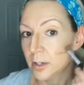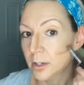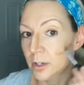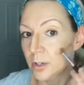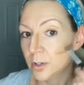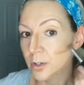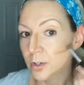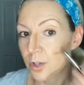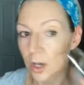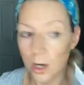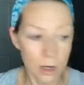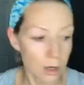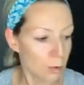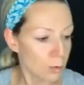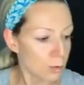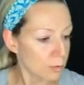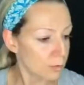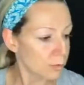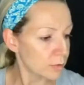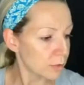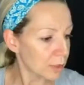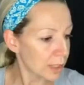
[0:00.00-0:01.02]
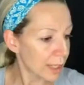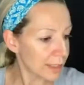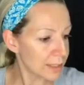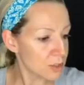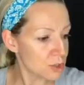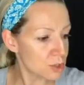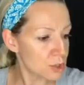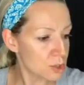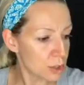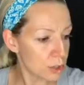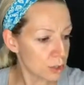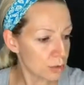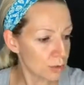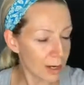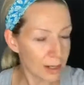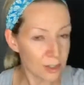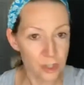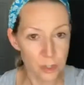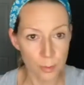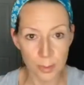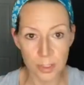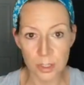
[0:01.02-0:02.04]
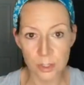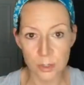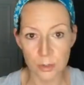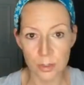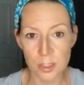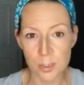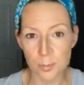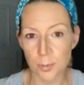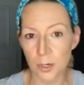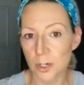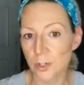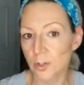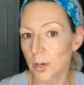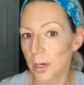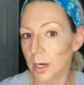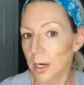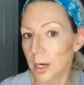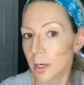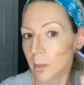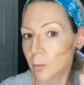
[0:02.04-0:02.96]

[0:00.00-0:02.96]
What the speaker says: So let's do, actually we're gonna do this brush right here.